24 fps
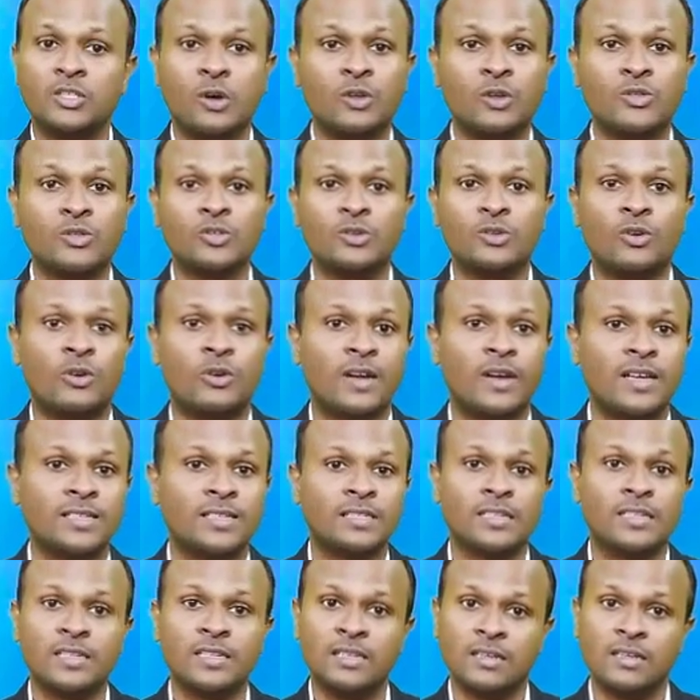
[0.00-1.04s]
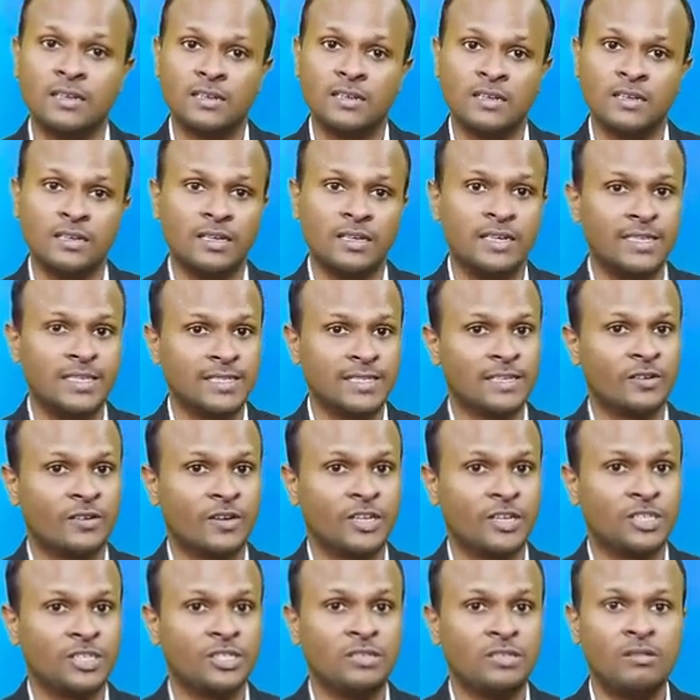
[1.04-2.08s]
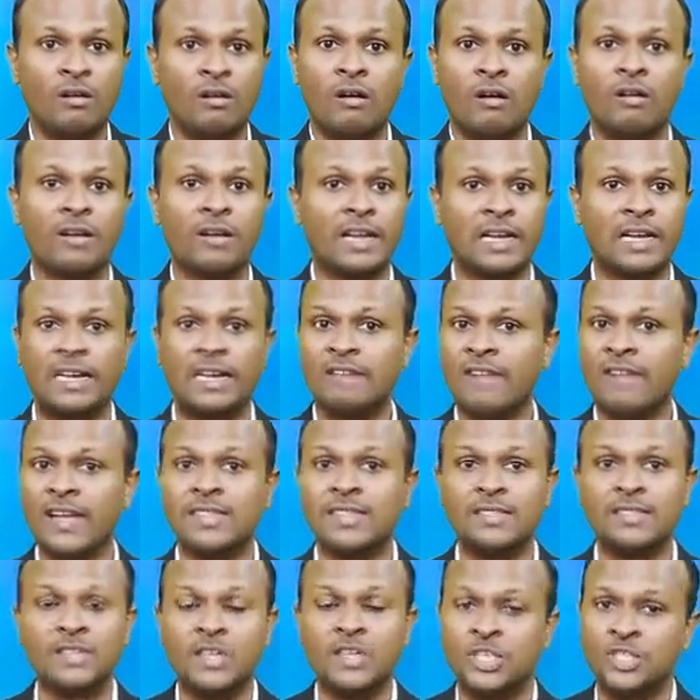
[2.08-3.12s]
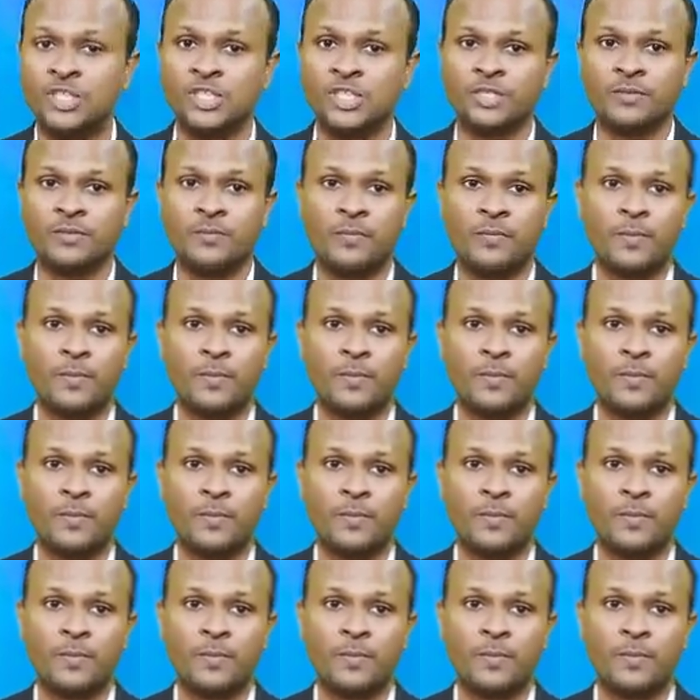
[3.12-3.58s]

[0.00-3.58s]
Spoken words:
also known as deceleration or negative acceleration.